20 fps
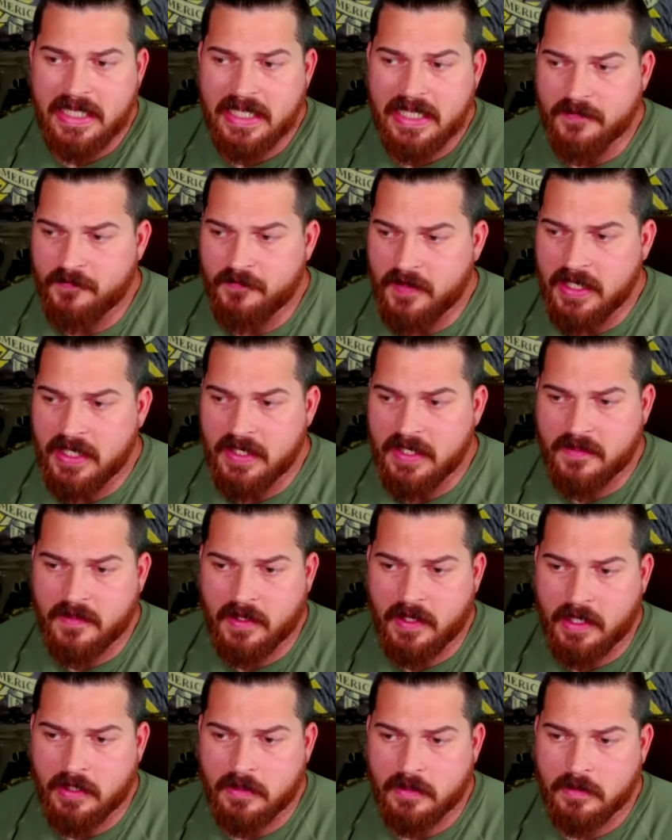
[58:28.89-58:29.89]
If
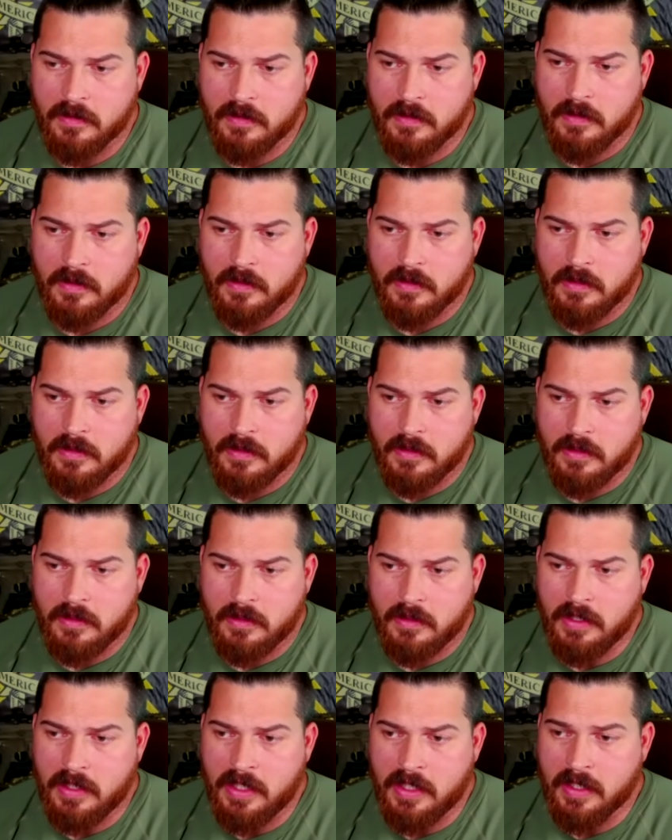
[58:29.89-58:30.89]
anything,
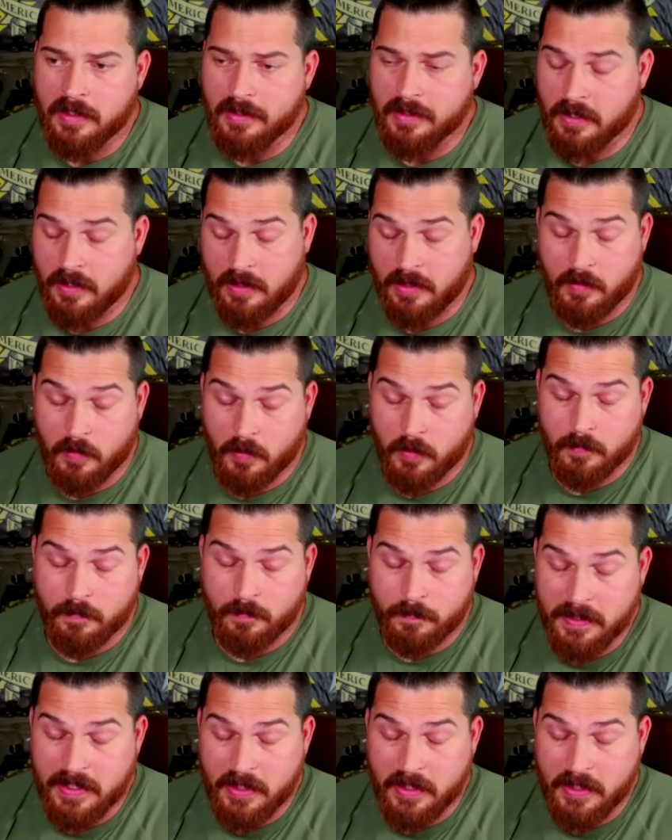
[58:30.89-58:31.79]
it would